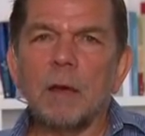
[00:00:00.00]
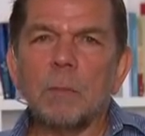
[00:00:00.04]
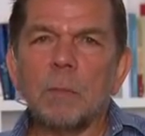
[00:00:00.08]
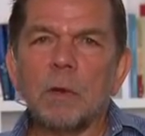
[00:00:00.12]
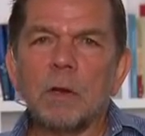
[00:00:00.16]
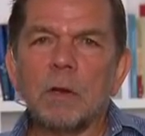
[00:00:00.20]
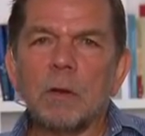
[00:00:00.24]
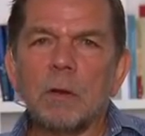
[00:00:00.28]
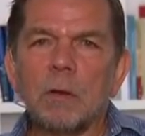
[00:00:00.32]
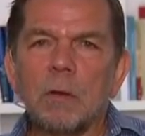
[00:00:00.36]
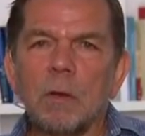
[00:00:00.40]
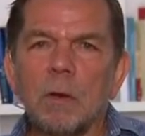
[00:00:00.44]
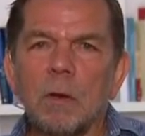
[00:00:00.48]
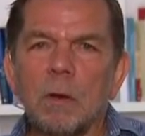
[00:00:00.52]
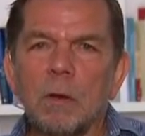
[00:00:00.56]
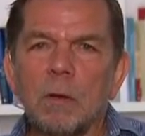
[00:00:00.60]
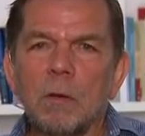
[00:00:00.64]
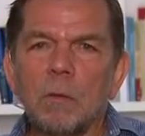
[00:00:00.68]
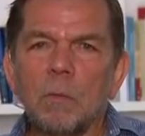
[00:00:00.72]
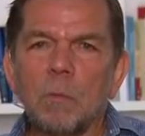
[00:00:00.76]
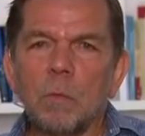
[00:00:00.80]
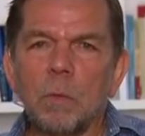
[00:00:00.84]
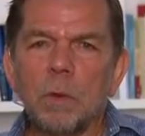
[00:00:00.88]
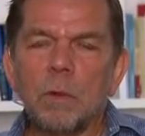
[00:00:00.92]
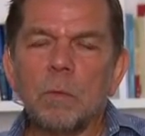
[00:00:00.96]

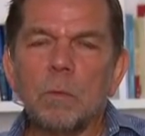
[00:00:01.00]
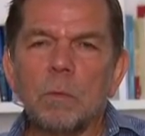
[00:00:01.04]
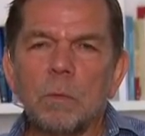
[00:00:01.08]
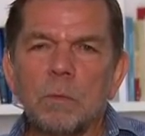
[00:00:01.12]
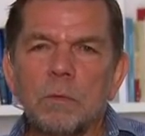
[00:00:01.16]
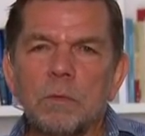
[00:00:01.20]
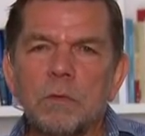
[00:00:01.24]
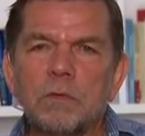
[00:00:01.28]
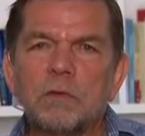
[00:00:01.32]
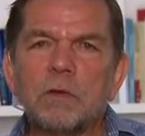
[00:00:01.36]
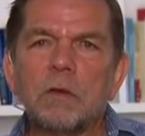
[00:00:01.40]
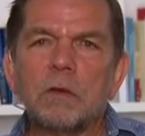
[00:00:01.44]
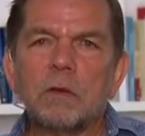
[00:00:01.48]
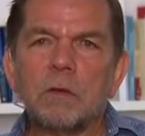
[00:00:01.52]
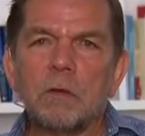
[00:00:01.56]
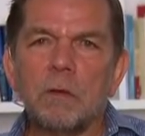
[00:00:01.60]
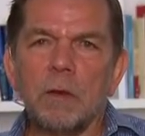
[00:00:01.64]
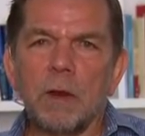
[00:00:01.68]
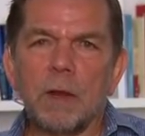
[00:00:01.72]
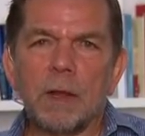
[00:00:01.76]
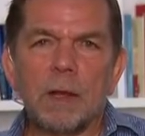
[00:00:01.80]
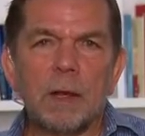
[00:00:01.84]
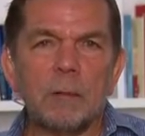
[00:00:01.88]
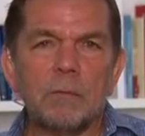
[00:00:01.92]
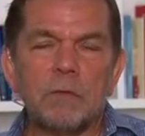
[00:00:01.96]
but this can
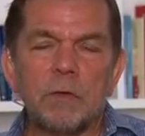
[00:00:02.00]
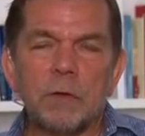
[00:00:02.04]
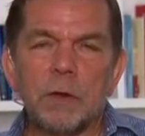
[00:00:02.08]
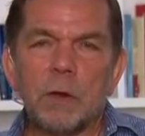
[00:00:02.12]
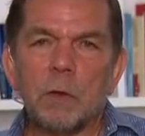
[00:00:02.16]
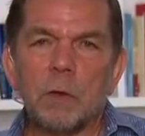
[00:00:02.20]
crank up very